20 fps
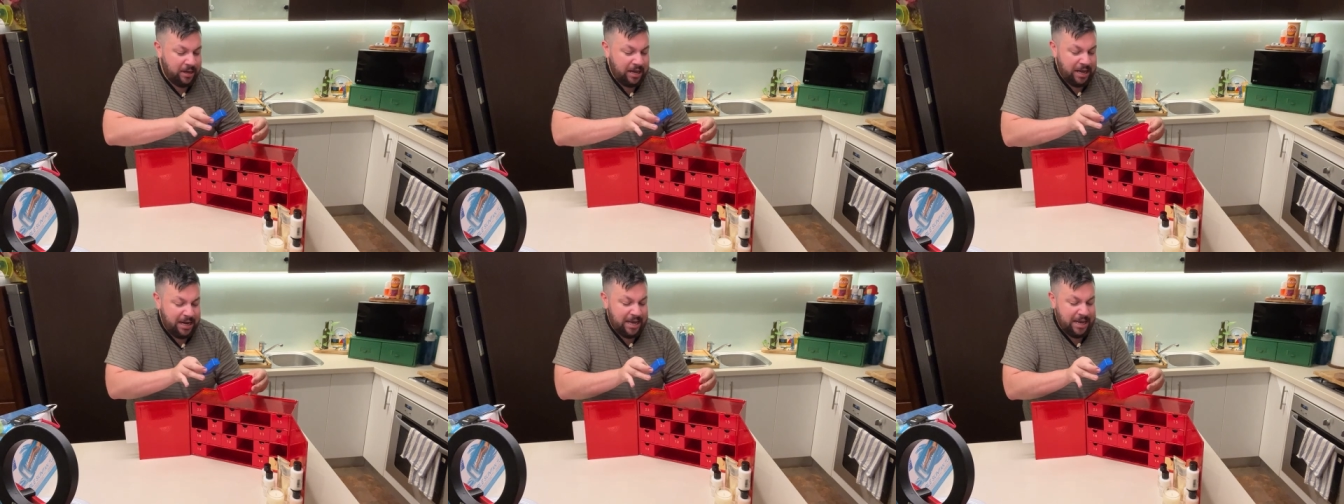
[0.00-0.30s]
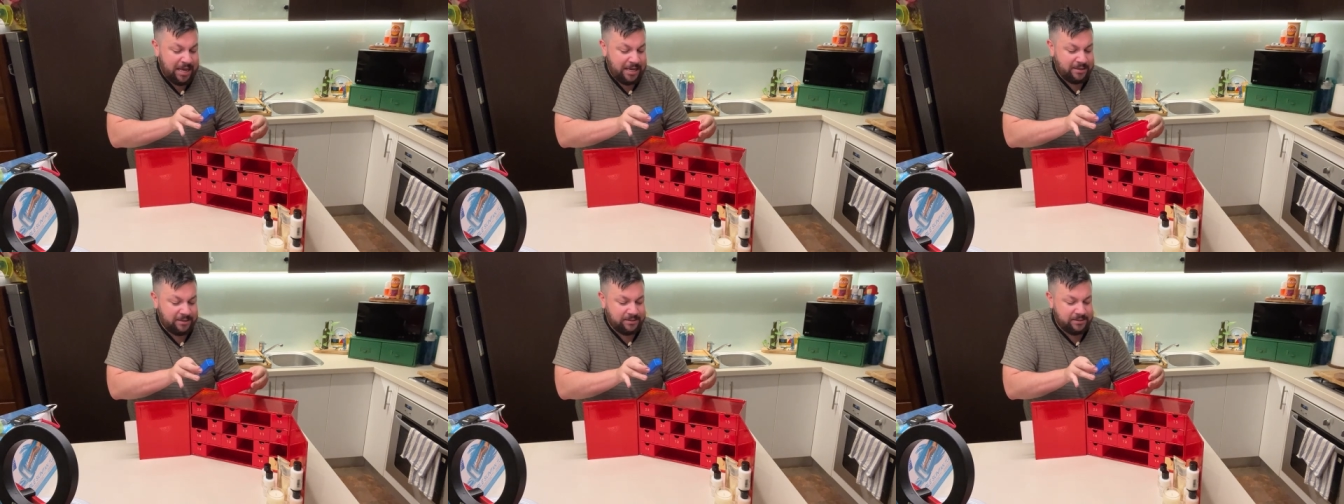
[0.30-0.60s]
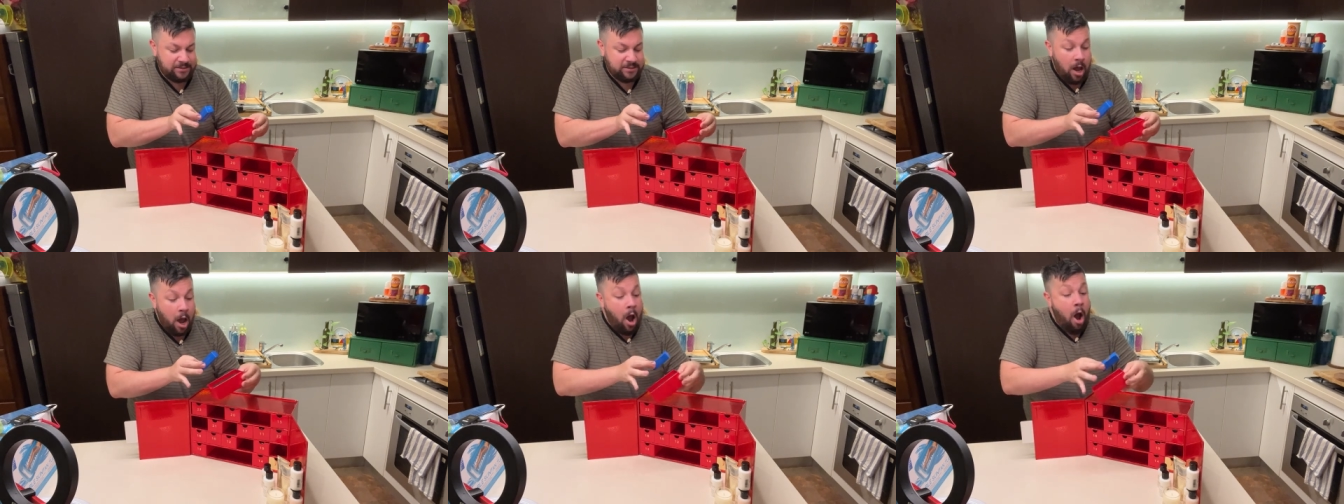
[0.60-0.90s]
It
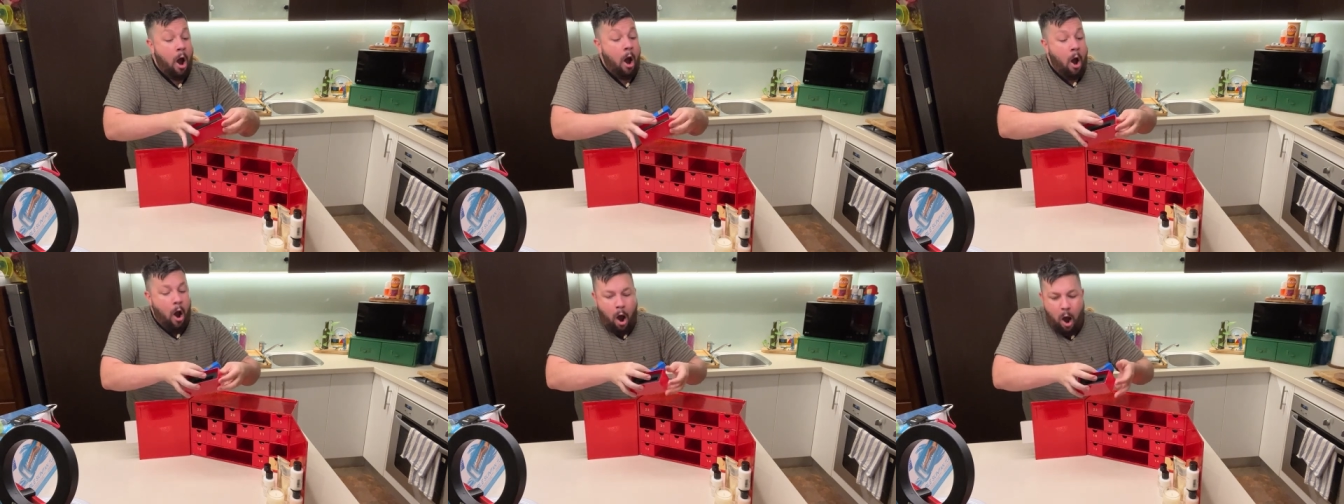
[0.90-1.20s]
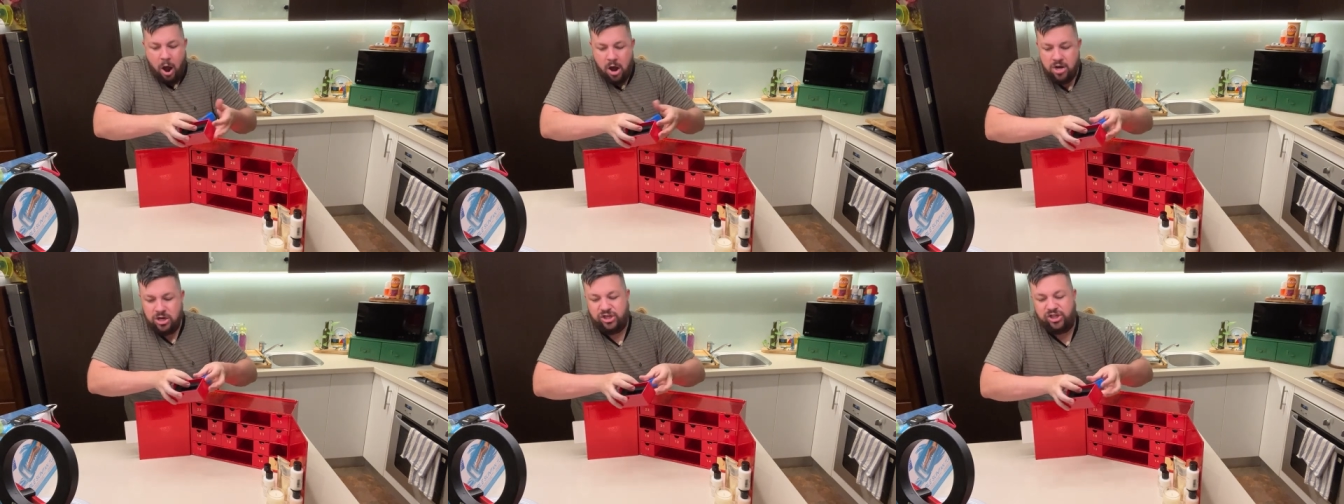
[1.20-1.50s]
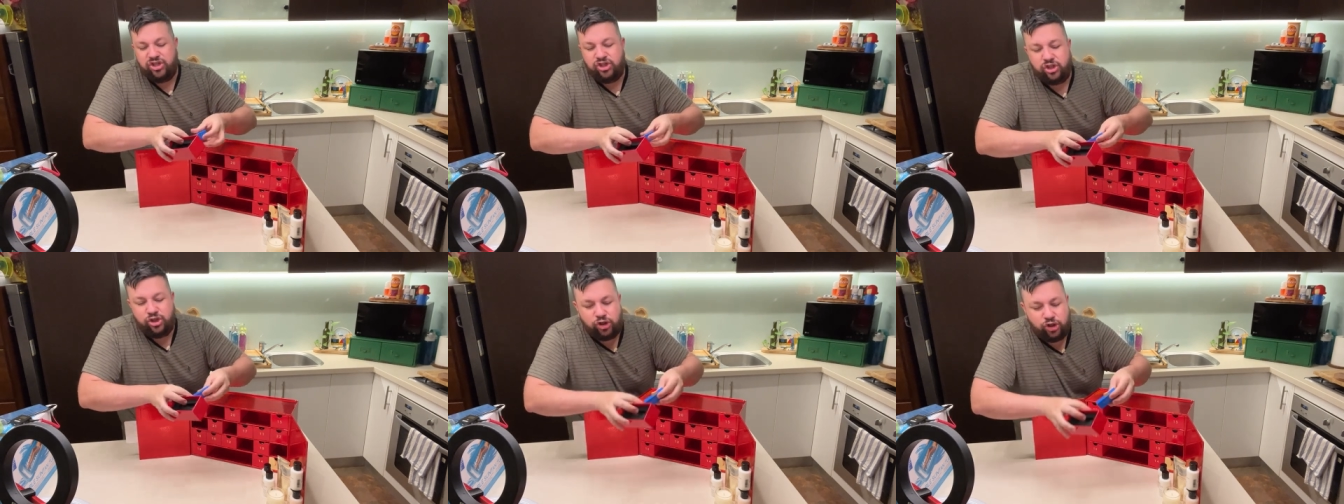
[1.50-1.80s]
is,
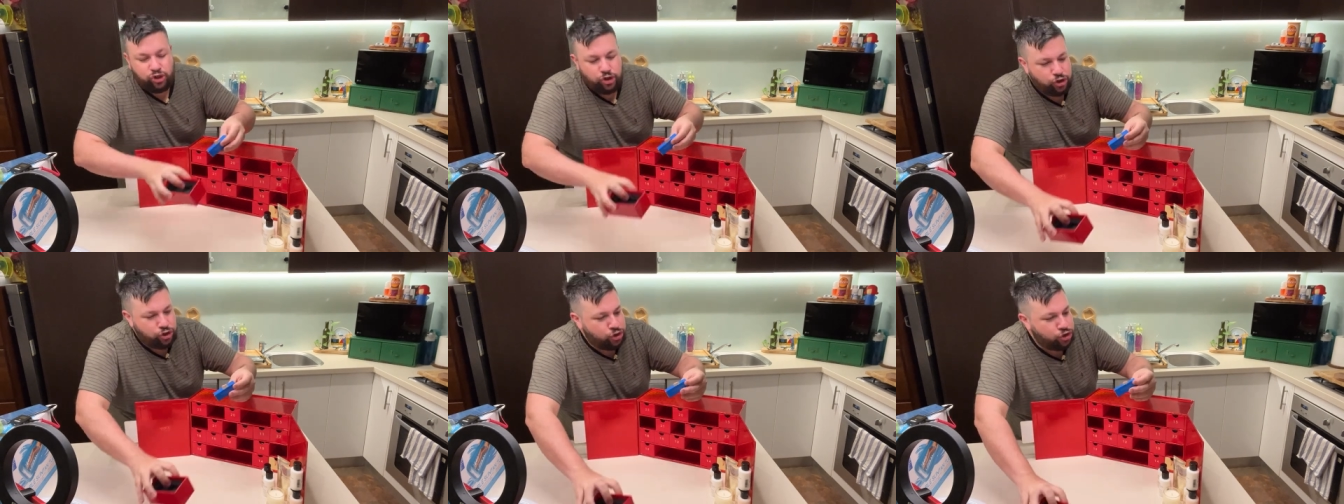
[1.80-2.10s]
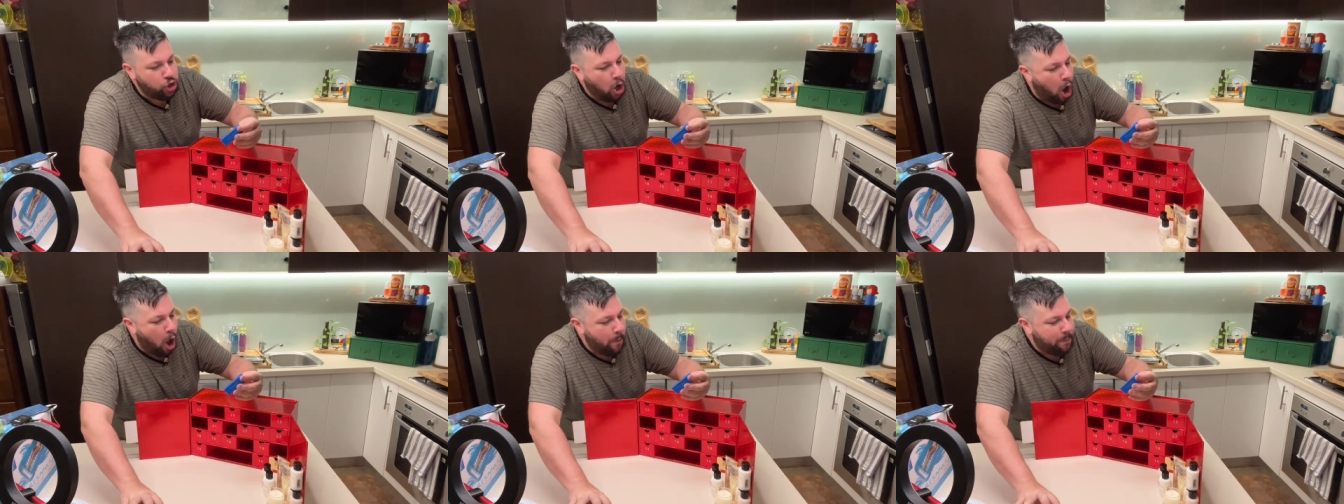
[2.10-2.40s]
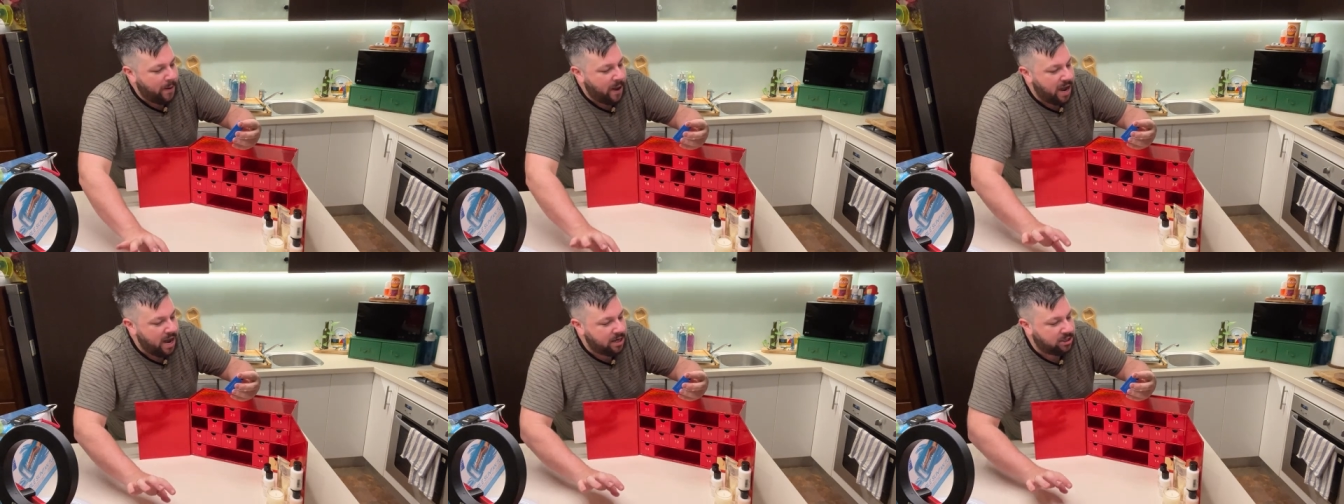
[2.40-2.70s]
stop
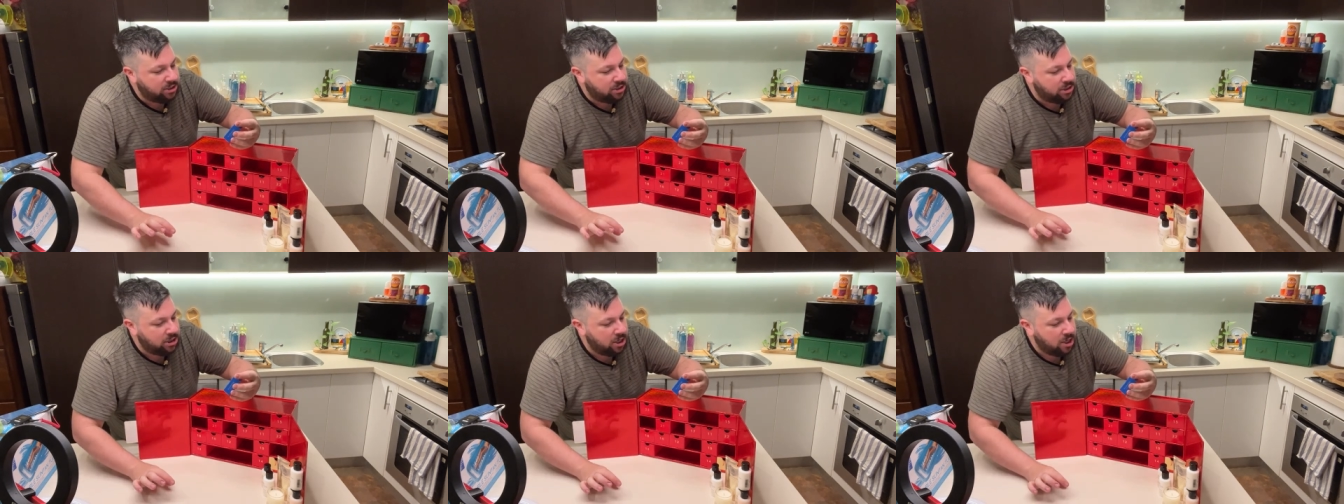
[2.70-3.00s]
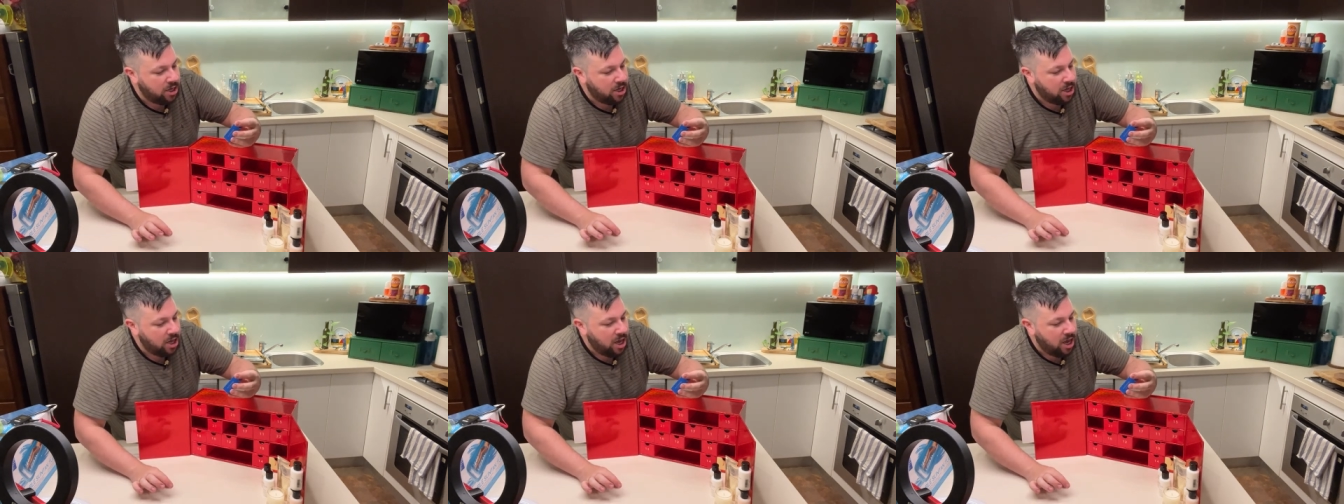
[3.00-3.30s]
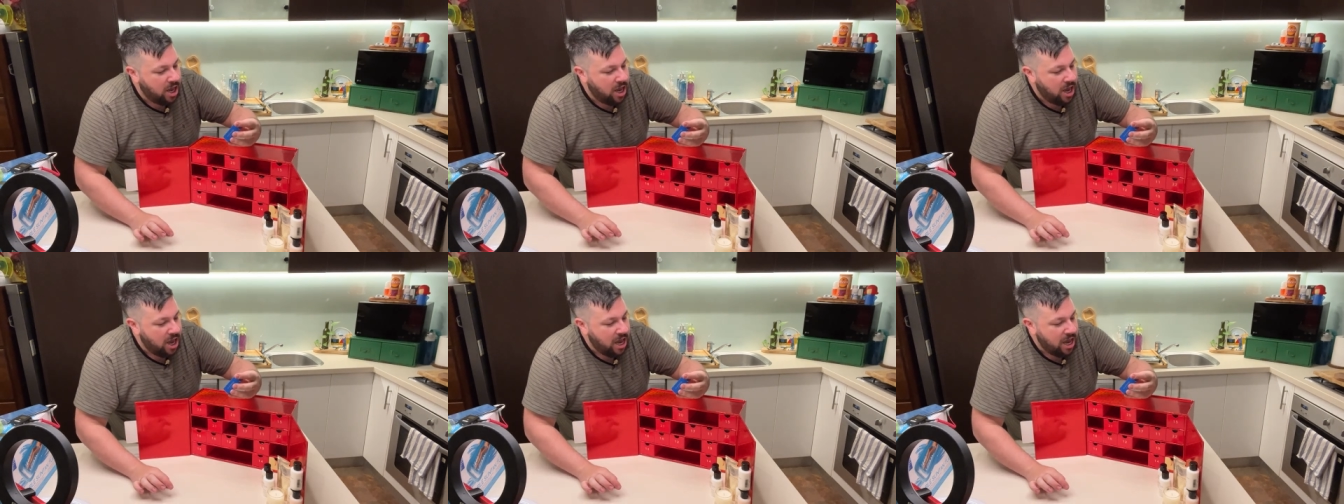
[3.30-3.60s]
it.
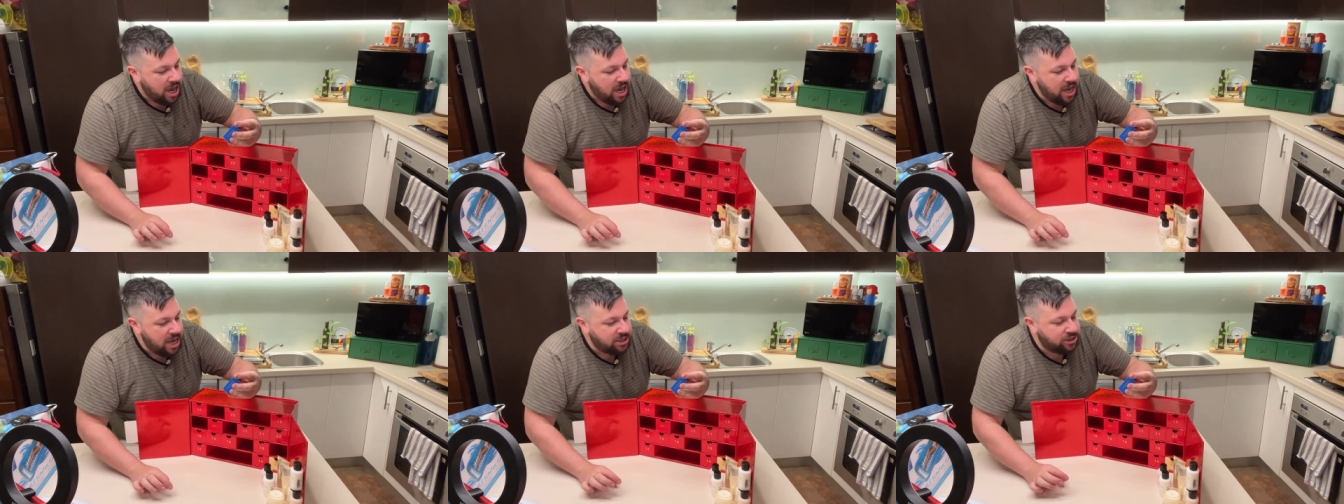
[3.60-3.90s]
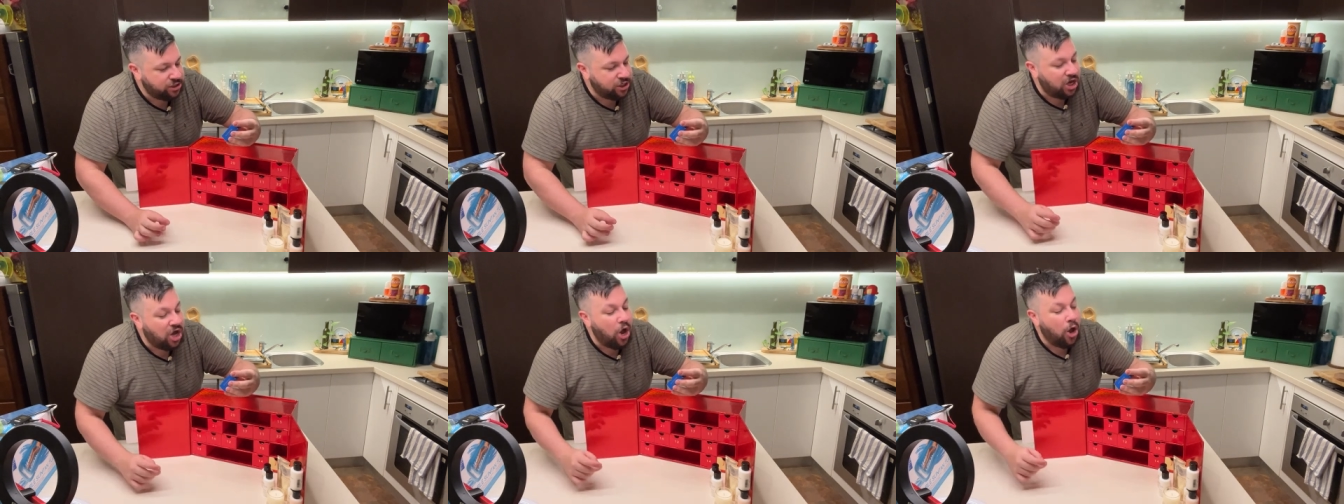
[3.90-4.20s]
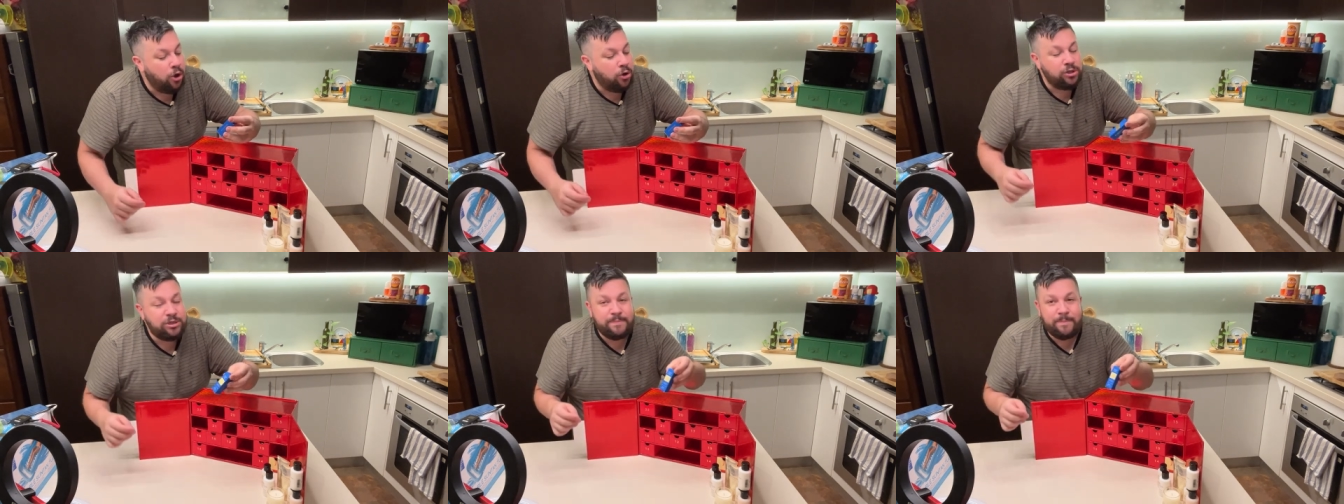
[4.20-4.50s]
It's
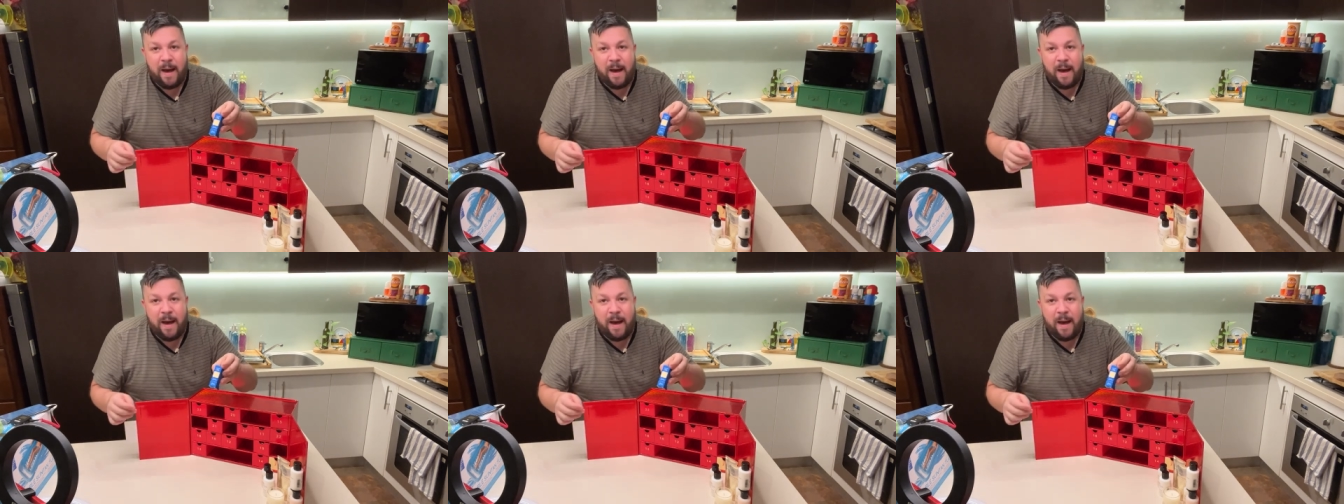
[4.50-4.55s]
Eau de